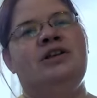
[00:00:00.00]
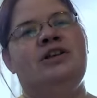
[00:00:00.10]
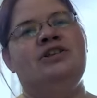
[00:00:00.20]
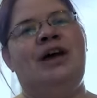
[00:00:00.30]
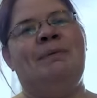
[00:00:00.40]

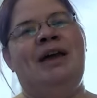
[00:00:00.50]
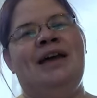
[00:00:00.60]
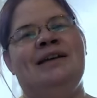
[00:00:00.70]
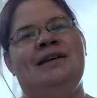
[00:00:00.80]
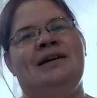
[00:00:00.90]

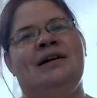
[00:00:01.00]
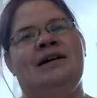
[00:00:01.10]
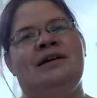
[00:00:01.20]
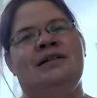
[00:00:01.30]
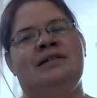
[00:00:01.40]
Japan,
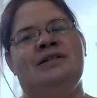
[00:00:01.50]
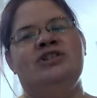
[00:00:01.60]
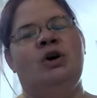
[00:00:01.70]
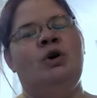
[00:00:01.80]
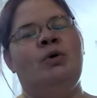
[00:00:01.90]
uh,
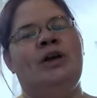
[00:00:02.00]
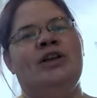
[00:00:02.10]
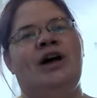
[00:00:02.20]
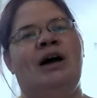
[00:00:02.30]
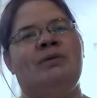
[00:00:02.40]
Toho
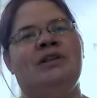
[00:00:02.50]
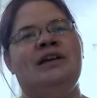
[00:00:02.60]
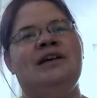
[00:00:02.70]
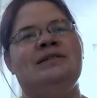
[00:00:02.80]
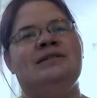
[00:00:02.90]
cannot
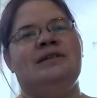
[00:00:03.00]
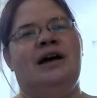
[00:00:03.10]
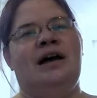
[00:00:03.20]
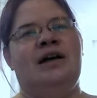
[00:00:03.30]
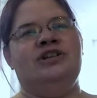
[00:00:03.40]
release
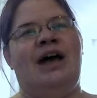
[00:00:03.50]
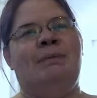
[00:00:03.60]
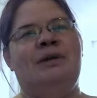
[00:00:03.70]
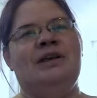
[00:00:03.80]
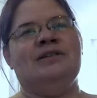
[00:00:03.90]
a
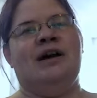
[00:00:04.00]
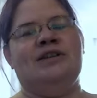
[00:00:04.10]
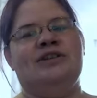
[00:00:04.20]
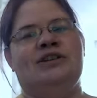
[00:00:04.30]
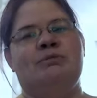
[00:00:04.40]
Japanese
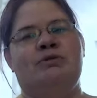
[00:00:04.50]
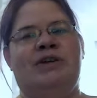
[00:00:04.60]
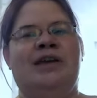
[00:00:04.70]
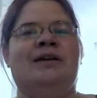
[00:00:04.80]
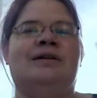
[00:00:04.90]
Godzilla
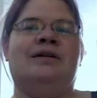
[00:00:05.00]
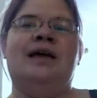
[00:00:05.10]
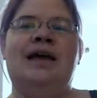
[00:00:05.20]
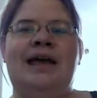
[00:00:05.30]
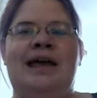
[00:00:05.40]
movie
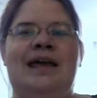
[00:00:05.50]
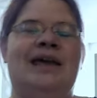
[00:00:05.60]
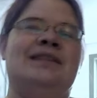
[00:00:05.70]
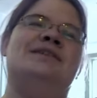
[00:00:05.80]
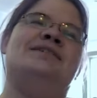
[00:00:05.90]

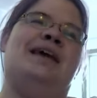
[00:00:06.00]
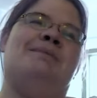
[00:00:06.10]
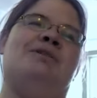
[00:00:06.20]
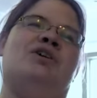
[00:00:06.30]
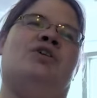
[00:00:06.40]
in the
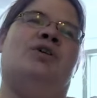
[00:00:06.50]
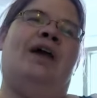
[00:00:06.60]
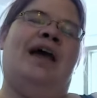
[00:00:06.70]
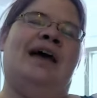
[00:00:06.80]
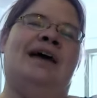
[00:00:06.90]
same year
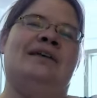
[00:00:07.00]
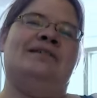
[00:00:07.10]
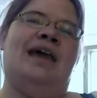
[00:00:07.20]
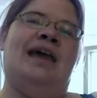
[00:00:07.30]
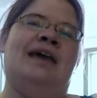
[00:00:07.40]

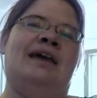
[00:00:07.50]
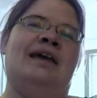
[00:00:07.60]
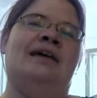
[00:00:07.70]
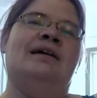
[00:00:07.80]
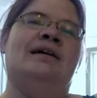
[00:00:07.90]
as
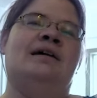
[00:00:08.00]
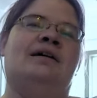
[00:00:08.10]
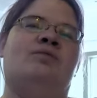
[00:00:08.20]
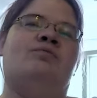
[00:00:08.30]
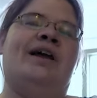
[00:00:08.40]
a
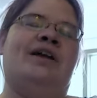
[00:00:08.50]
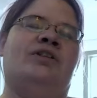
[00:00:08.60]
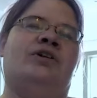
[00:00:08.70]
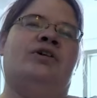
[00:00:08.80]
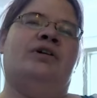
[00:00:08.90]

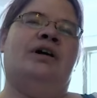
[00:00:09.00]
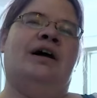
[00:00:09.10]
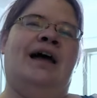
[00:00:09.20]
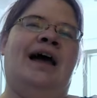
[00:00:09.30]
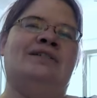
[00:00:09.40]
regular
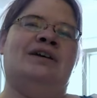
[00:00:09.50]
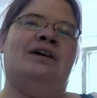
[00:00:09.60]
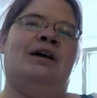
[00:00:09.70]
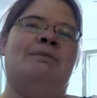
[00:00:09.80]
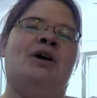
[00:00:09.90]
uh, as
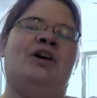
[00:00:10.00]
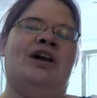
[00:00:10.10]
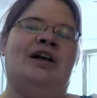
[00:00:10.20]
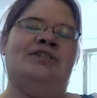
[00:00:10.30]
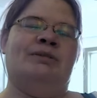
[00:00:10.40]
an American
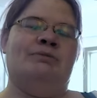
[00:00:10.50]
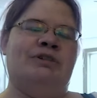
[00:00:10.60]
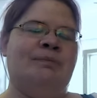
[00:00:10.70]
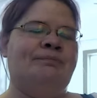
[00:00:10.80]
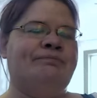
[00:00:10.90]
Godzilla
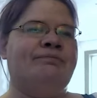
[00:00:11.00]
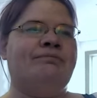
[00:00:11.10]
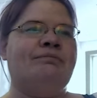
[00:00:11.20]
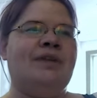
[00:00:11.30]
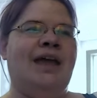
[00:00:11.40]
movie,
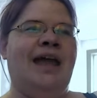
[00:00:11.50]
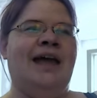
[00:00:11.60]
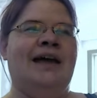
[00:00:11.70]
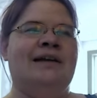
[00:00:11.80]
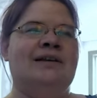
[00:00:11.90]

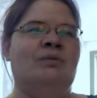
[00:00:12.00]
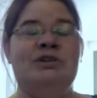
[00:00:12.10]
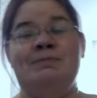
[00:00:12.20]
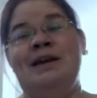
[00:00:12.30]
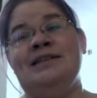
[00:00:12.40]
and uh,
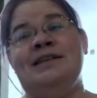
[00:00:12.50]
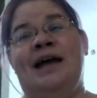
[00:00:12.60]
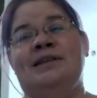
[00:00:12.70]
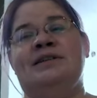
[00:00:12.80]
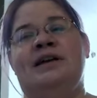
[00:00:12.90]
which makes
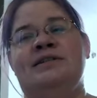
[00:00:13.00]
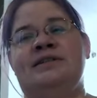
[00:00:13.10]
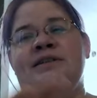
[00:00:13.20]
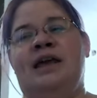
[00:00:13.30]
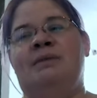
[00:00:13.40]
sense
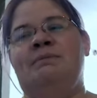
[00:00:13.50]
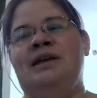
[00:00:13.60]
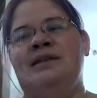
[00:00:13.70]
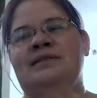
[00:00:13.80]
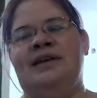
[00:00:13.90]
because it
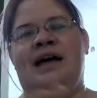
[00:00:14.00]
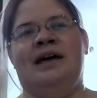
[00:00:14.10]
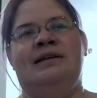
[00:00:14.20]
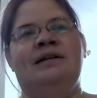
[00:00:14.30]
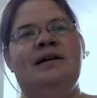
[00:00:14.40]
means
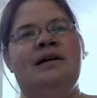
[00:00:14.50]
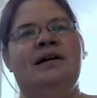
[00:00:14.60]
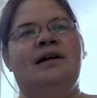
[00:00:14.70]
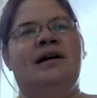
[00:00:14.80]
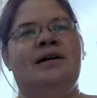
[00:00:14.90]
that
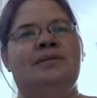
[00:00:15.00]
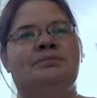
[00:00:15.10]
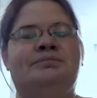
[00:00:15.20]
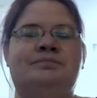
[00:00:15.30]
um,